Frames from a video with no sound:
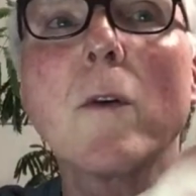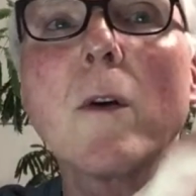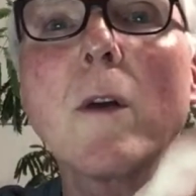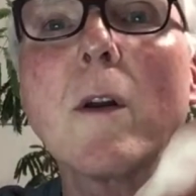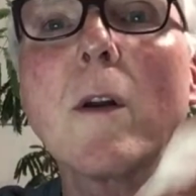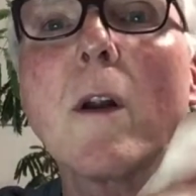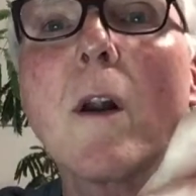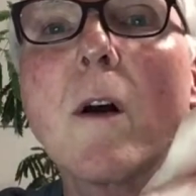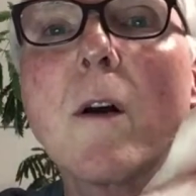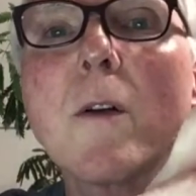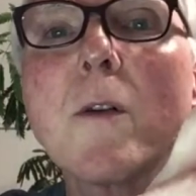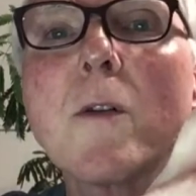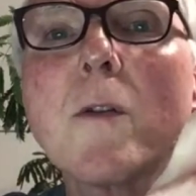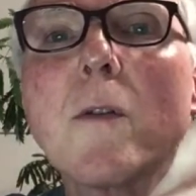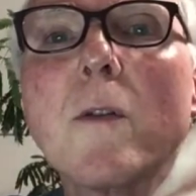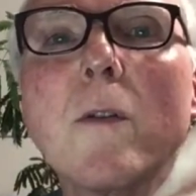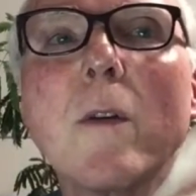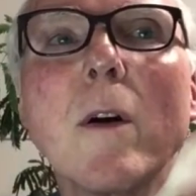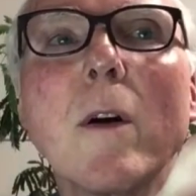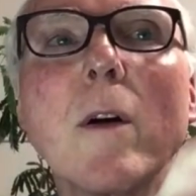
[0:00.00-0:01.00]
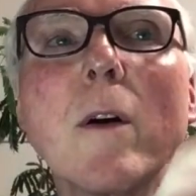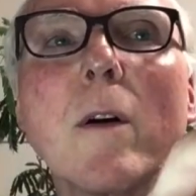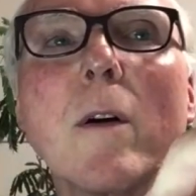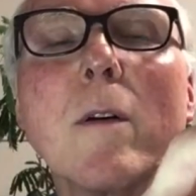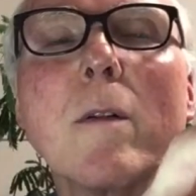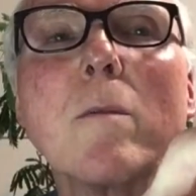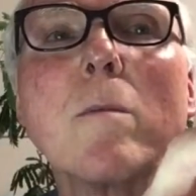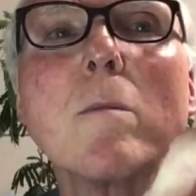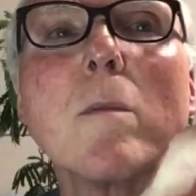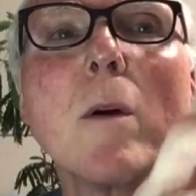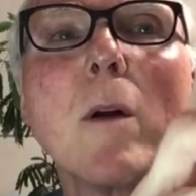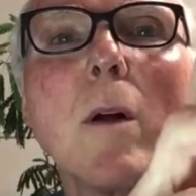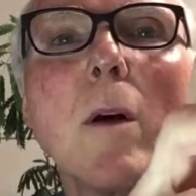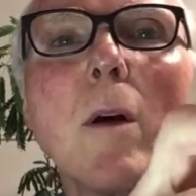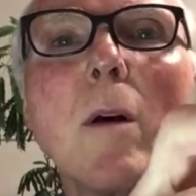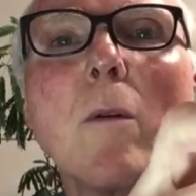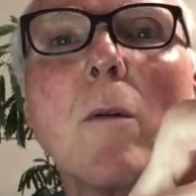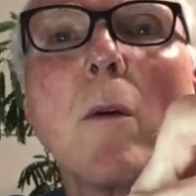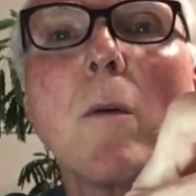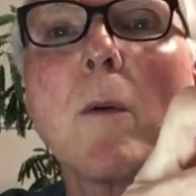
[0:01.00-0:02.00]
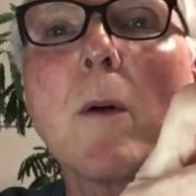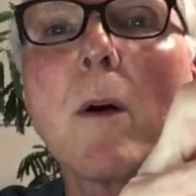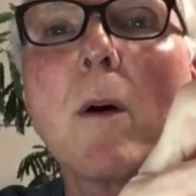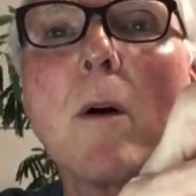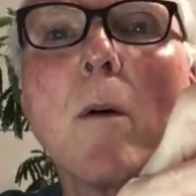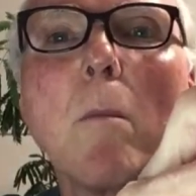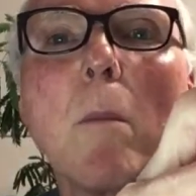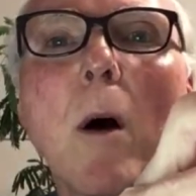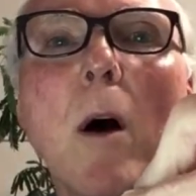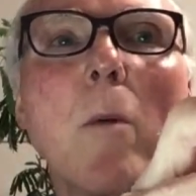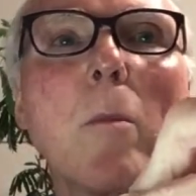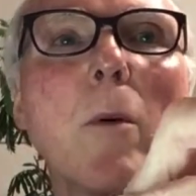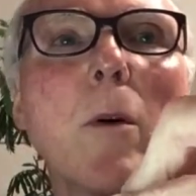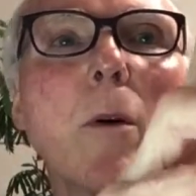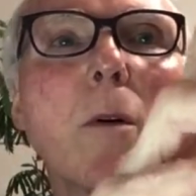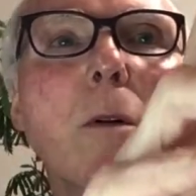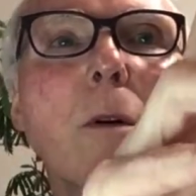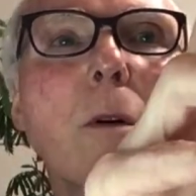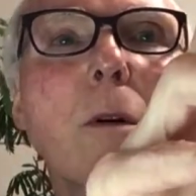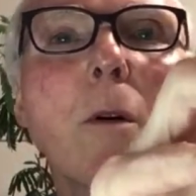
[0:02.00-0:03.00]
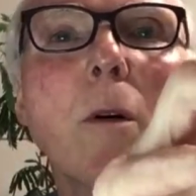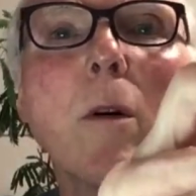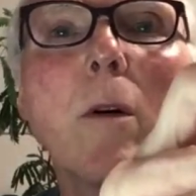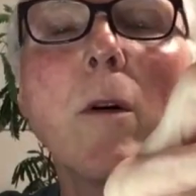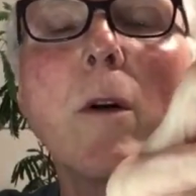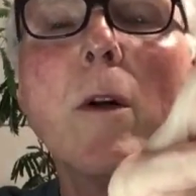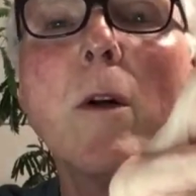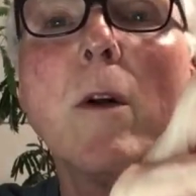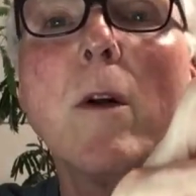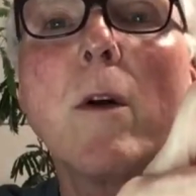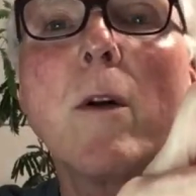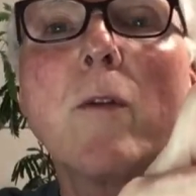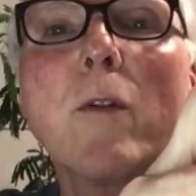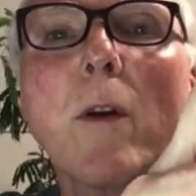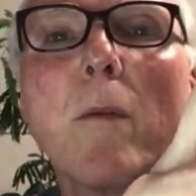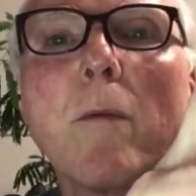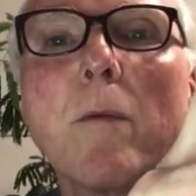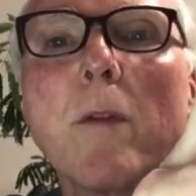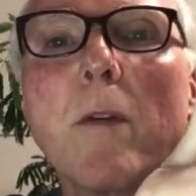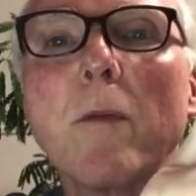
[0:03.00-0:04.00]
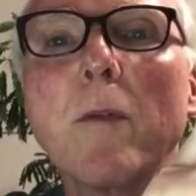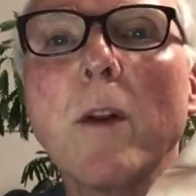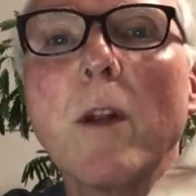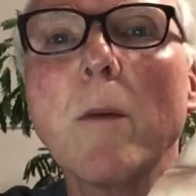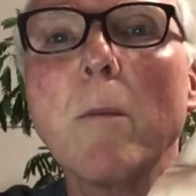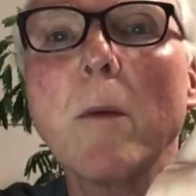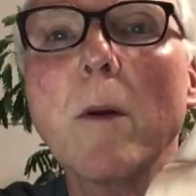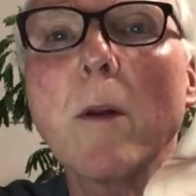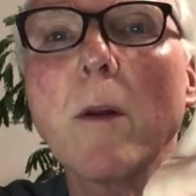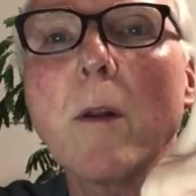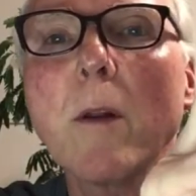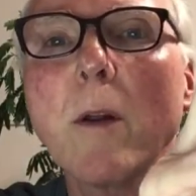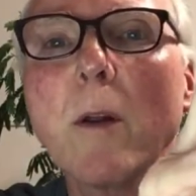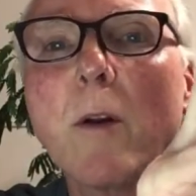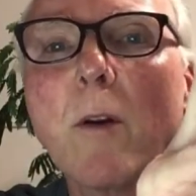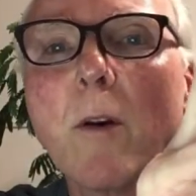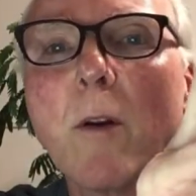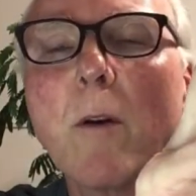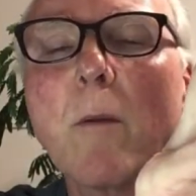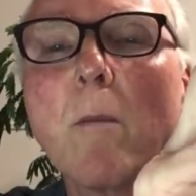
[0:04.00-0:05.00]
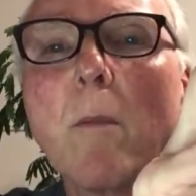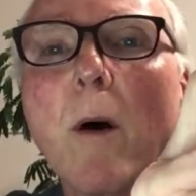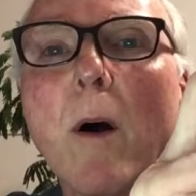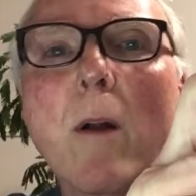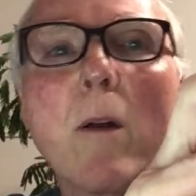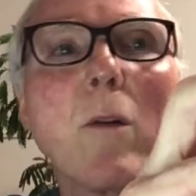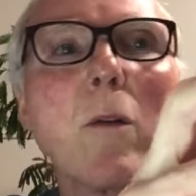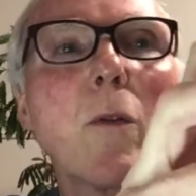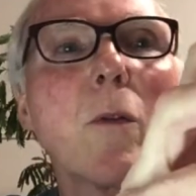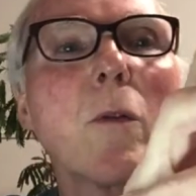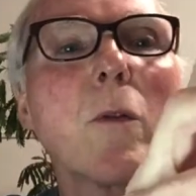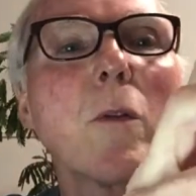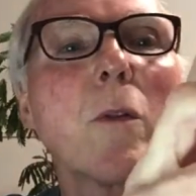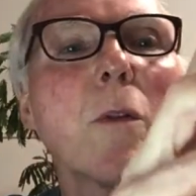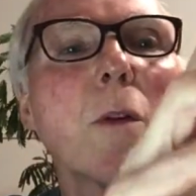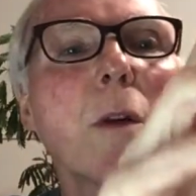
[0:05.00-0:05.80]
in large, what we call bomber or 750 milliliter bottles.